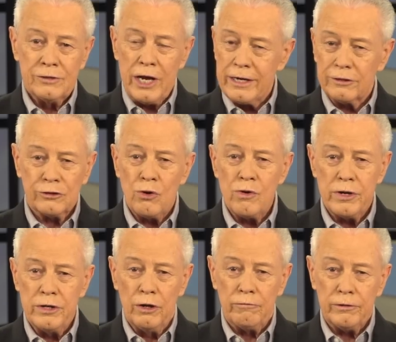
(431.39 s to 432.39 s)
Take
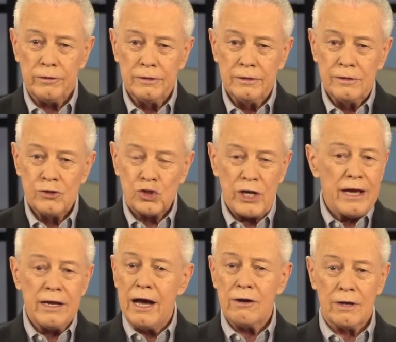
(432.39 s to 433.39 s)
authority over it.
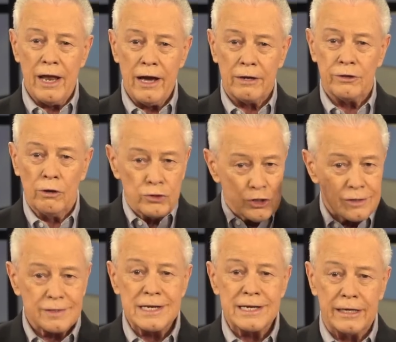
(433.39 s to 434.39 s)
Say it out loud. Don't
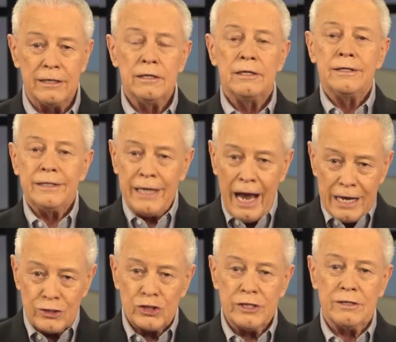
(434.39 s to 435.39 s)
just think it,
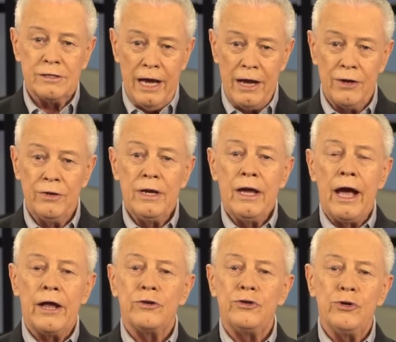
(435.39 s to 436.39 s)
cast it down,
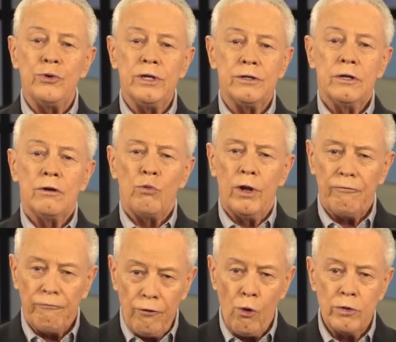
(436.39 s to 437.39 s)
and do it
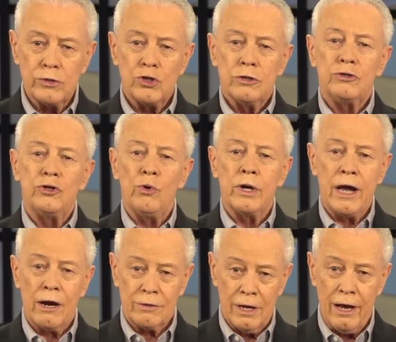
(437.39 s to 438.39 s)
with force, do it
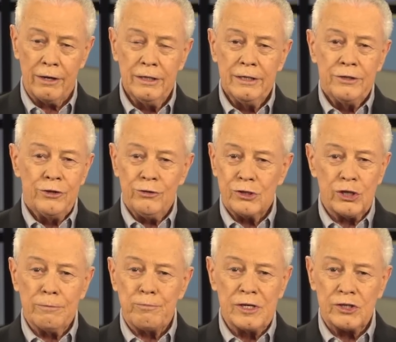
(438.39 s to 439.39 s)
out loud. You
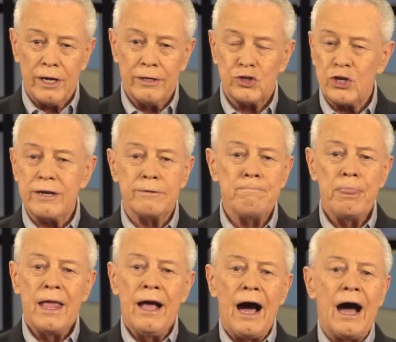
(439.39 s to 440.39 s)
simply say, Satan,
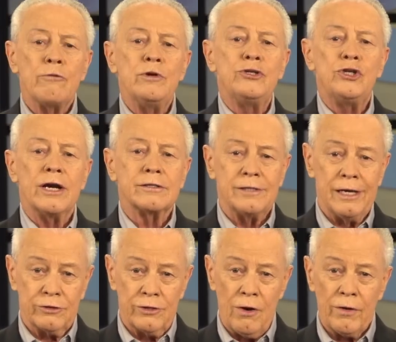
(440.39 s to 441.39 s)
I reject
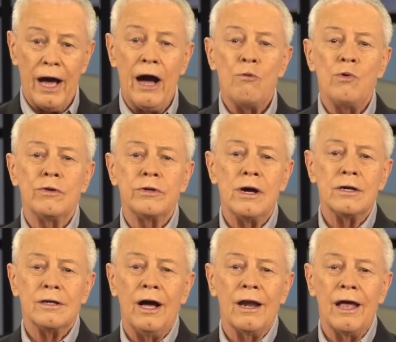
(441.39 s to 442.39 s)
that thought. I will
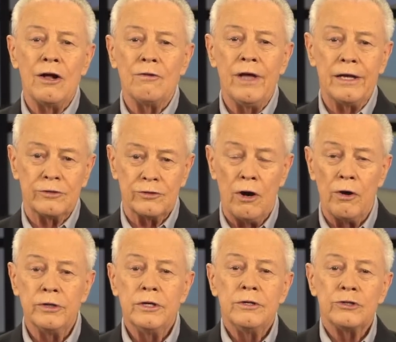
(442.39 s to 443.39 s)
not allow that
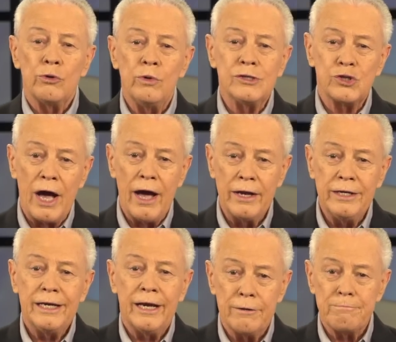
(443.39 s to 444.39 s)
thought to
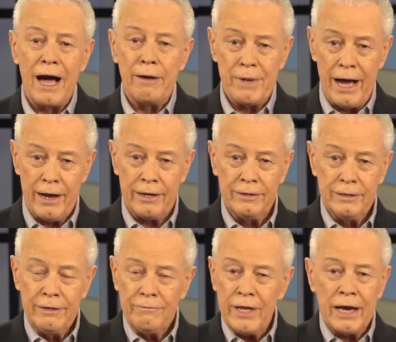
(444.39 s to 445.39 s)
reside in my mind.
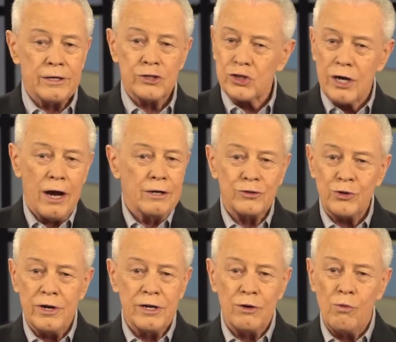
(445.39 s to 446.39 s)
That is
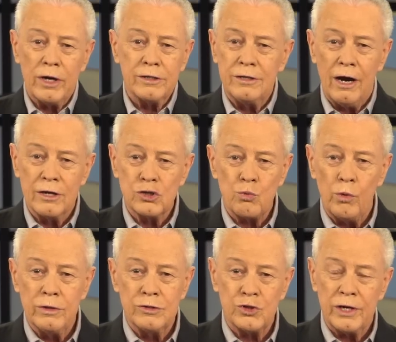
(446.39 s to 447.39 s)
contrary to what God's
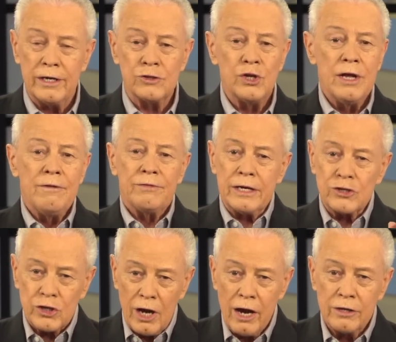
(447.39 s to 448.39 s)
Word says.
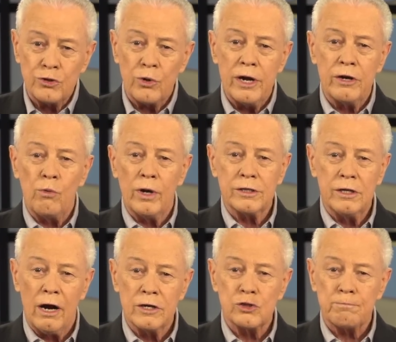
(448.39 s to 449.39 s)
That's contrary to what
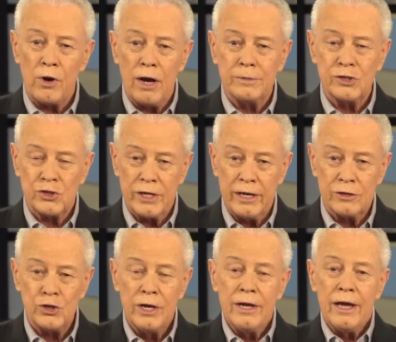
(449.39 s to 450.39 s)
God's promise
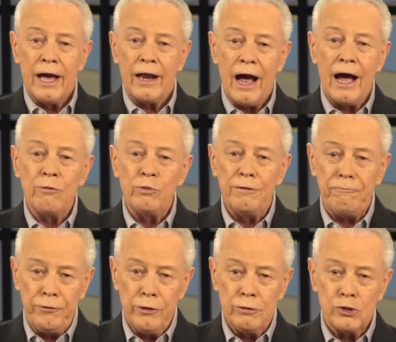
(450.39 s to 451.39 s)
says, and I
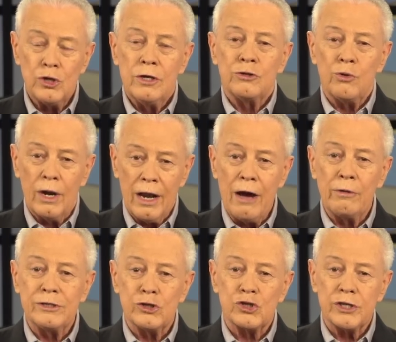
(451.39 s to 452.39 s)
refuse to allow
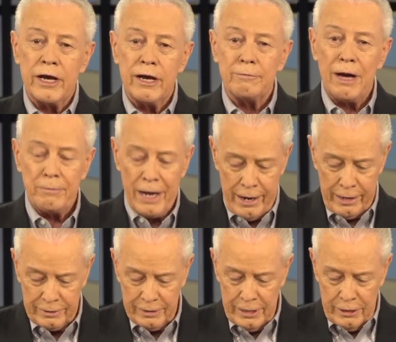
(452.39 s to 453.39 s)
it to stay in my
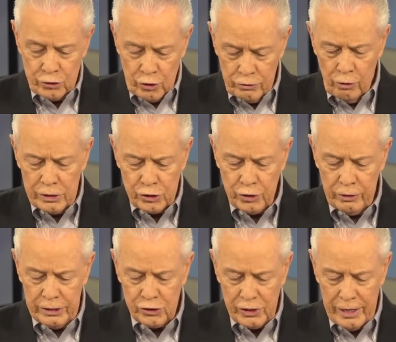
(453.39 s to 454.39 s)
mind. So notice
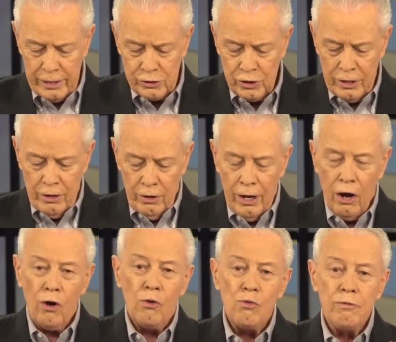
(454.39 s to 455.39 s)
here he says,
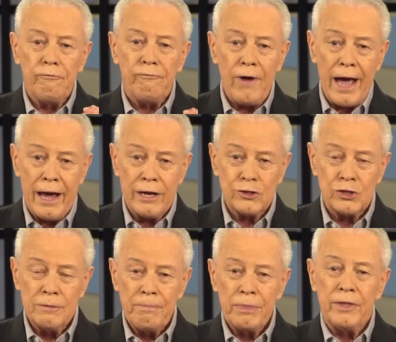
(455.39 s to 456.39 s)
Hold
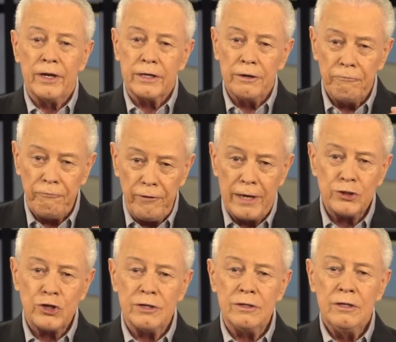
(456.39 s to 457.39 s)
fast the
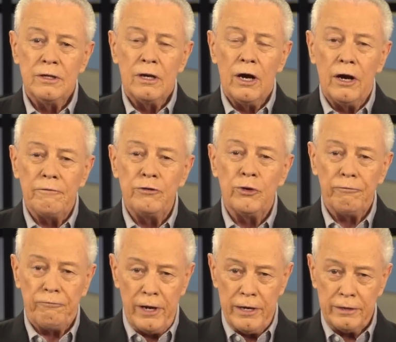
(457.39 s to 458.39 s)
confession of your
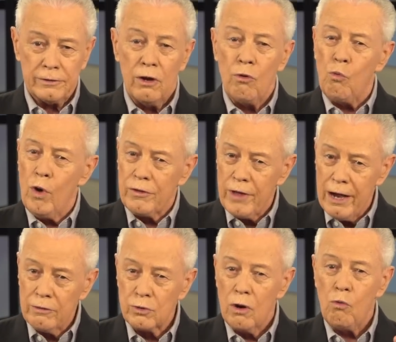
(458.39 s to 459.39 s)
faith
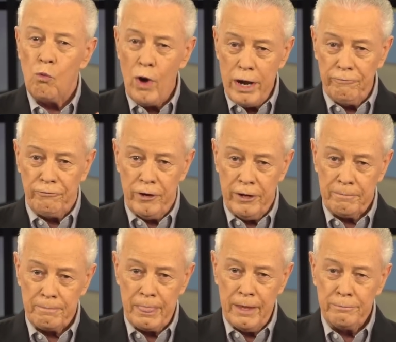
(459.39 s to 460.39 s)
without wavering,
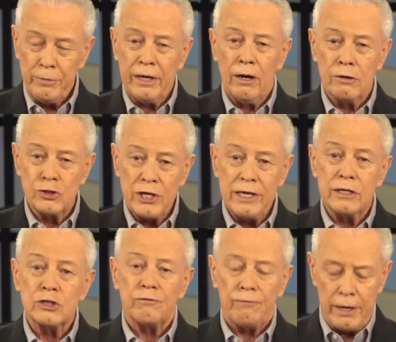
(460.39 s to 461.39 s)
because he
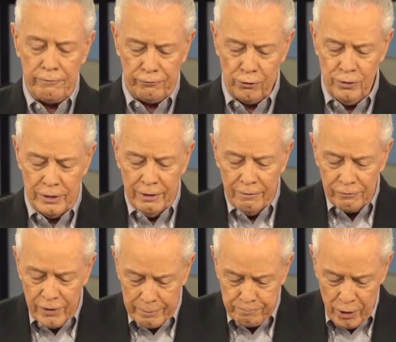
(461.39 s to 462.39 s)
is faithful
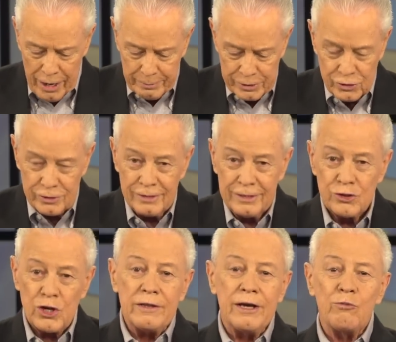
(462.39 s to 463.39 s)
that promise.
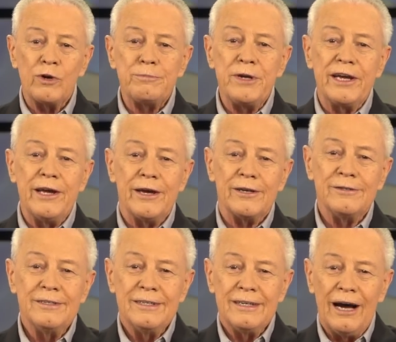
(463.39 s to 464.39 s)
Say that with me again.
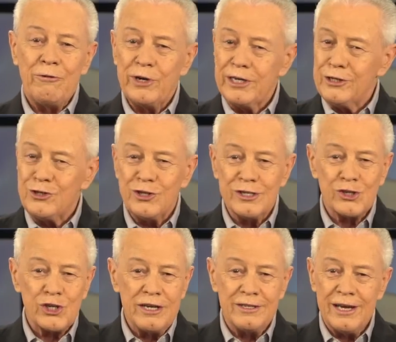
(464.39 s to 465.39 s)
I want to get you to
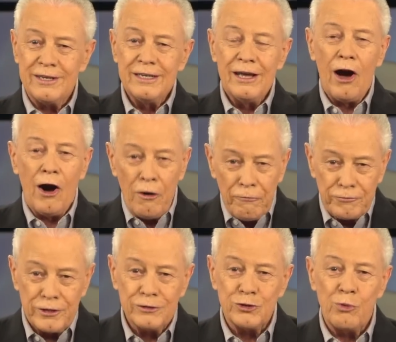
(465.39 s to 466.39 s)
say that
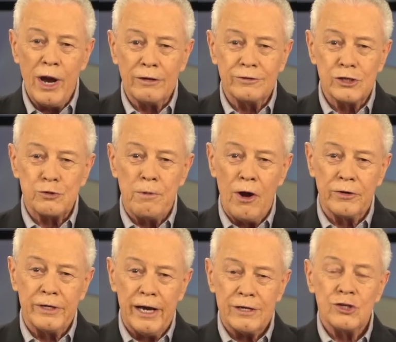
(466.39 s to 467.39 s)
often throughout this
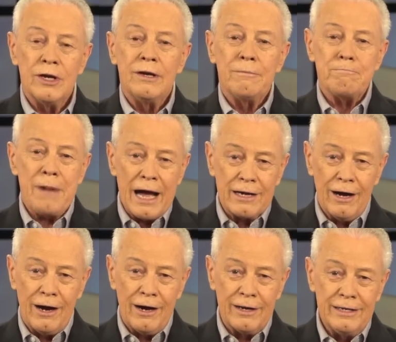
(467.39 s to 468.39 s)
broadcast. My
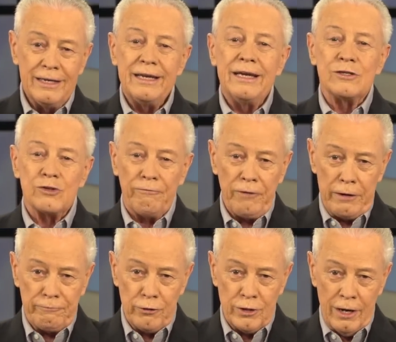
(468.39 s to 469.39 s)
God is a
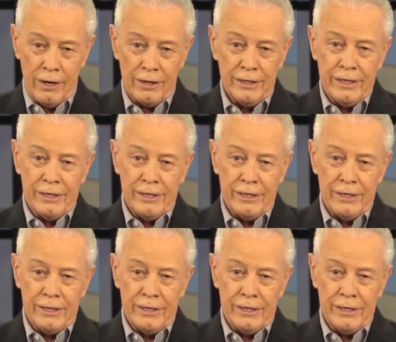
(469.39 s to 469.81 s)
faithful God.